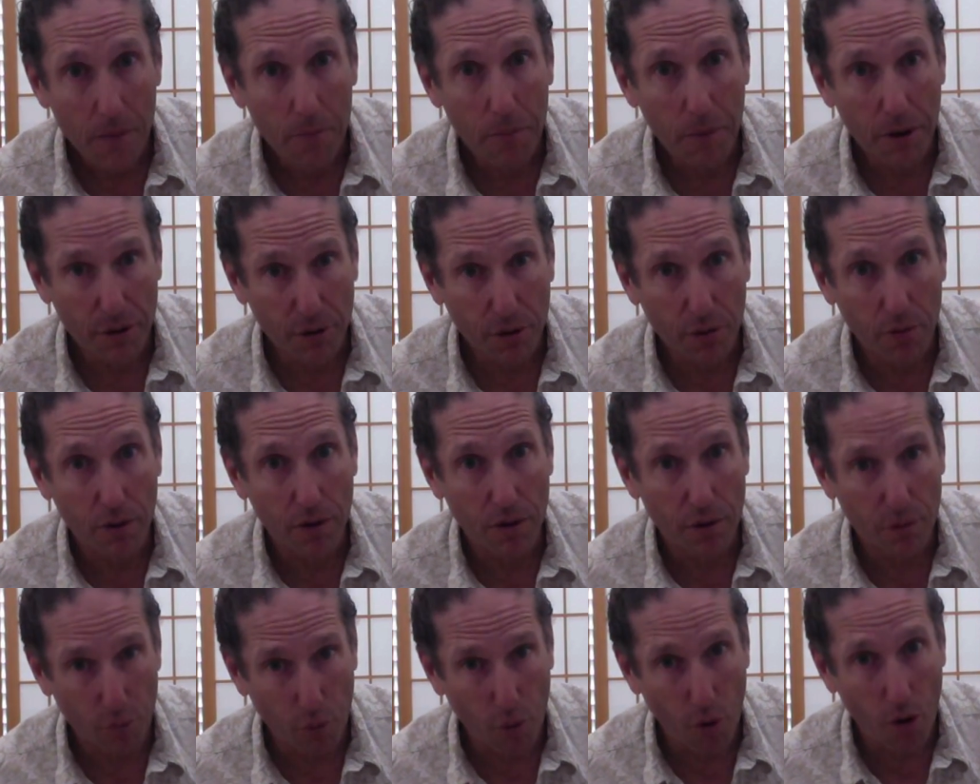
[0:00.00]
by doing
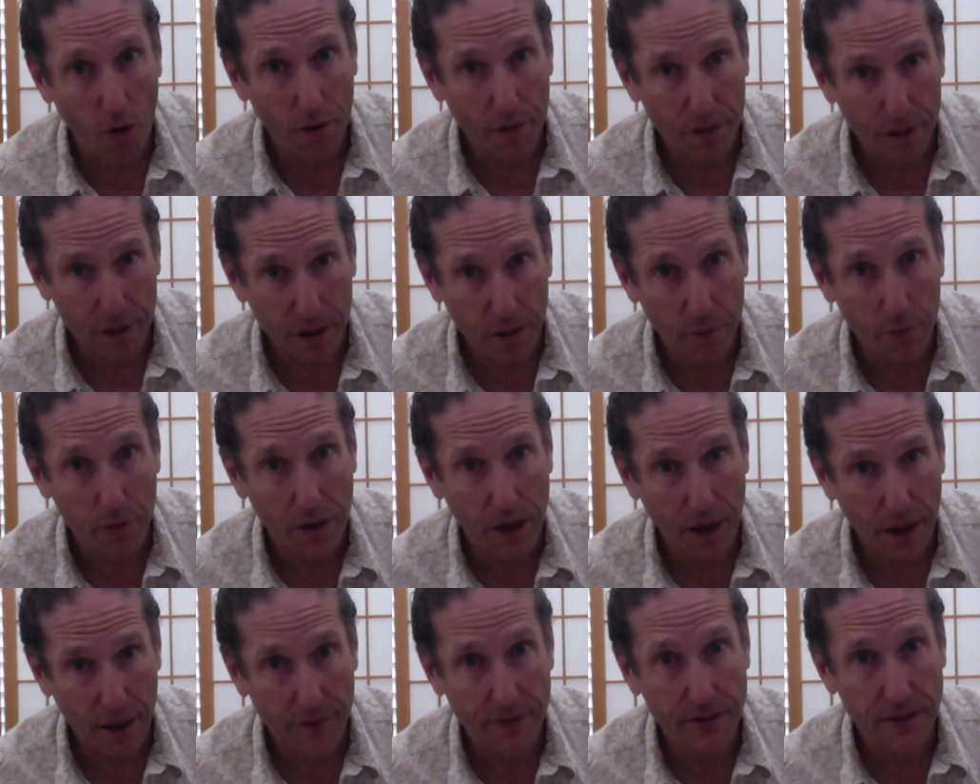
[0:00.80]
the wrong thing when
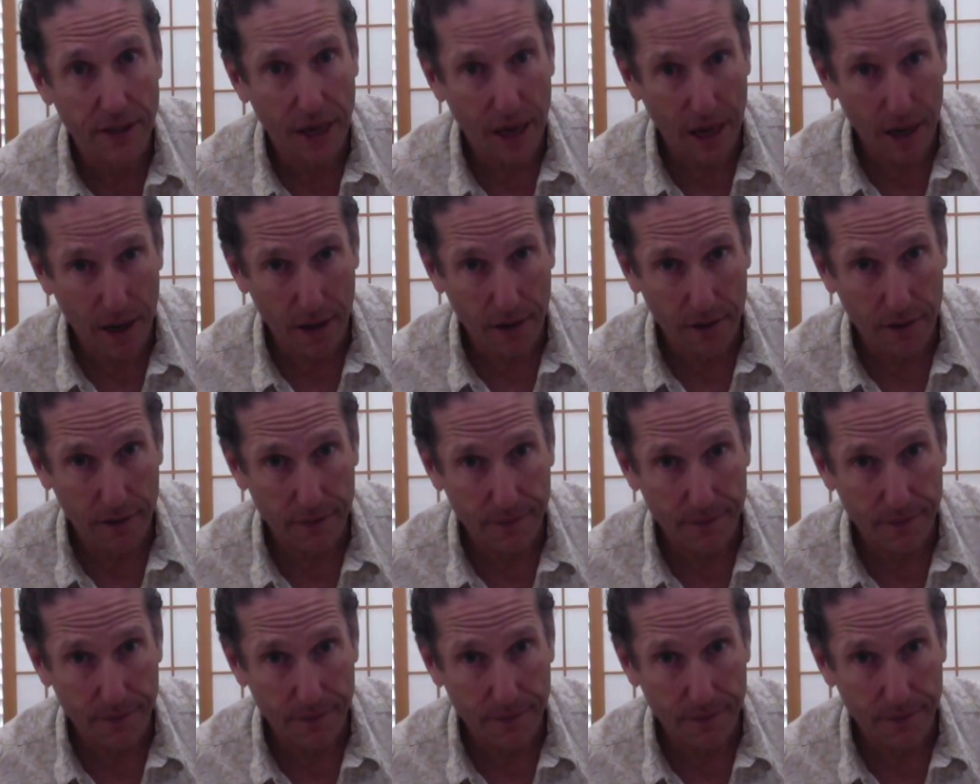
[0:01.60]
you have sciatica.